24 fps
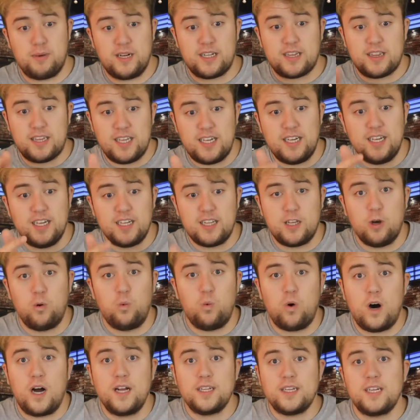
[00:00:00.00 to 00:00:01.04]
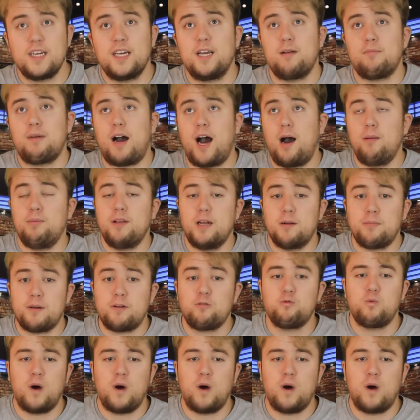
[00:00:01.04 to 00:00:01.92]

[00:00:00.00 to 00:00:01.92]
But this is the one team I'm going to be